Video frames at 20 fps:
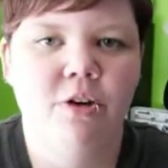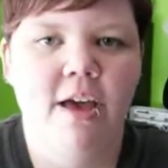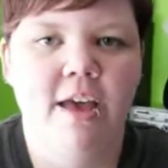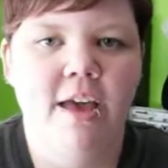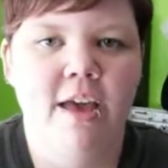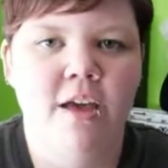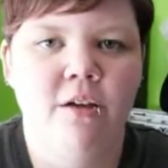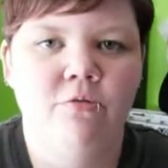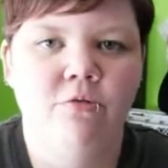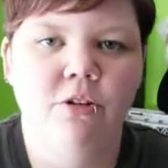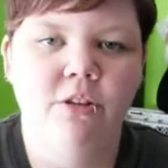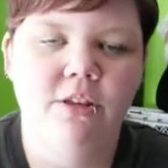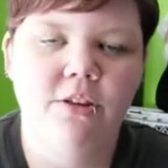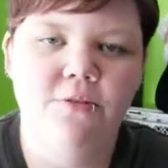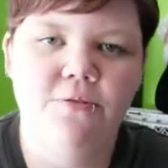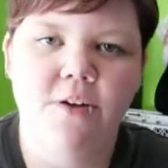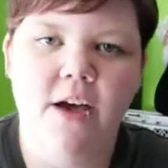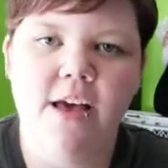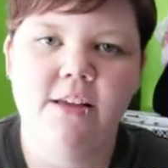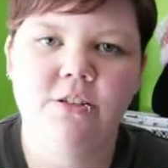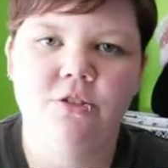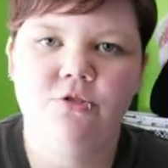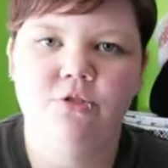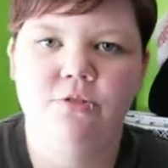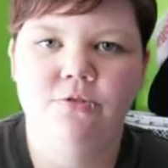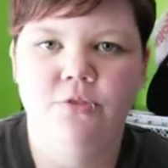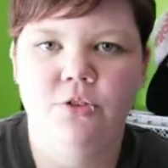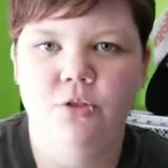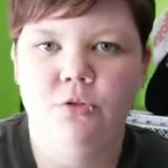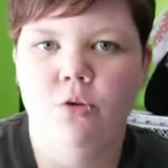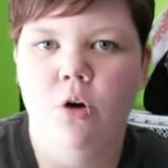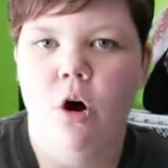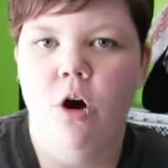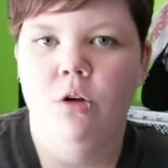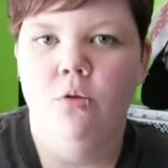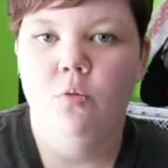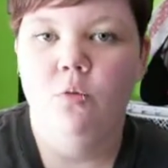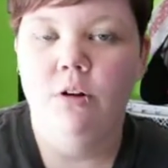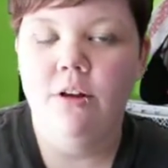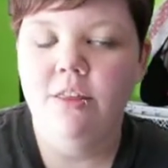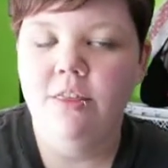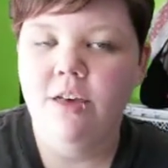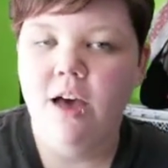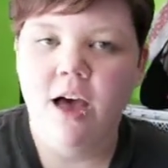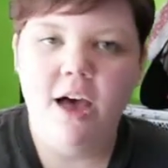a really fast review on one of the